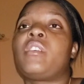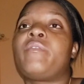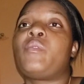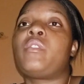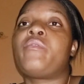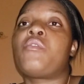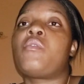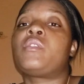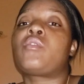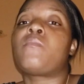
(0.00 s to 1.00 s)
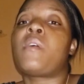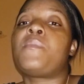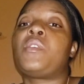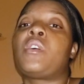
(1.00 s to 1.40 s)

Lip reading: If 24 hours come on, me